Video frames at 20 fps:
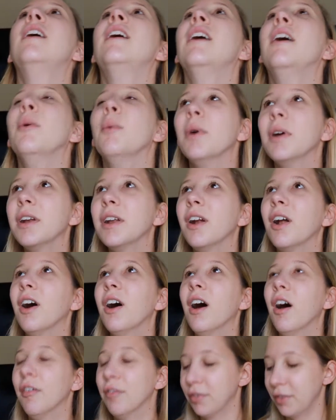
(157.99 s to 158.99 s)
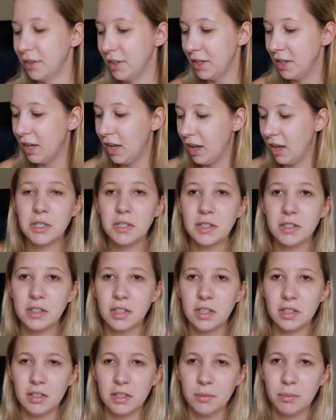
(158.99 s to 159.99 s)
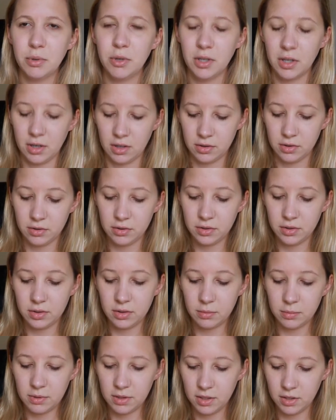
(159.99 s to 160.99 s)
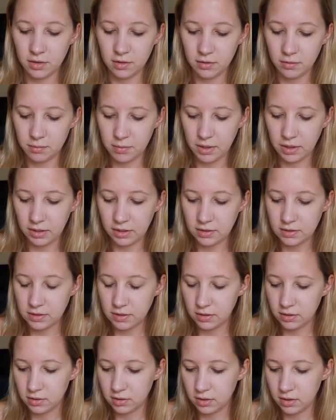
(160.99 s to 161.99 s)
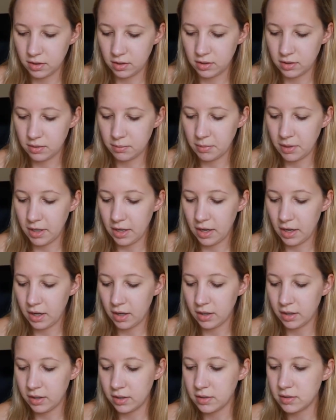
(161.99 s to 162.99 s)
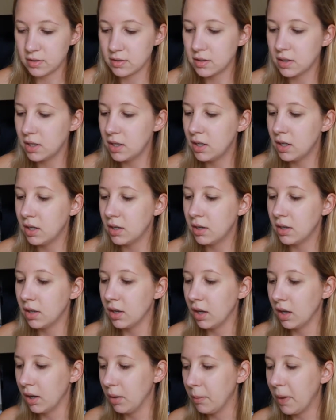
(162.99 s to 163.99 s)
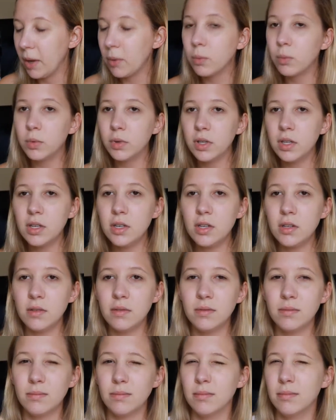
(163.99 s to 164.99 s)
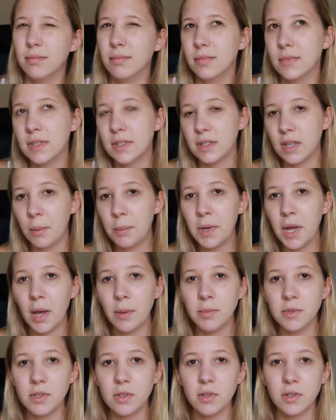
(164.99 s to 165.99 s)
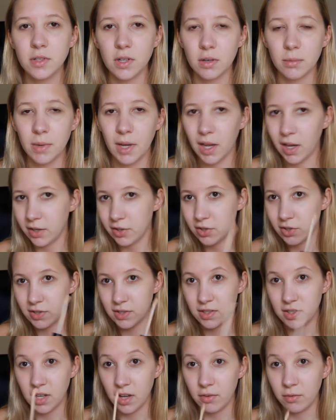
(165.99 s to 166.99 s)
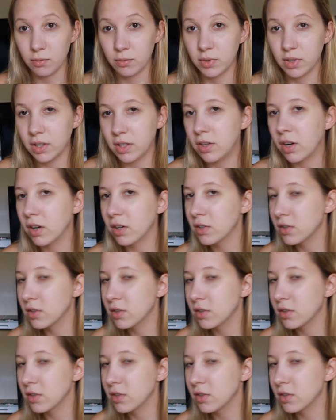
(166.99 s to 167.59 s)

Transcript: I want it off. Just gonna put a little bit of my concealer under my eyes. I would sometimes do this under my eyes just because I have really dark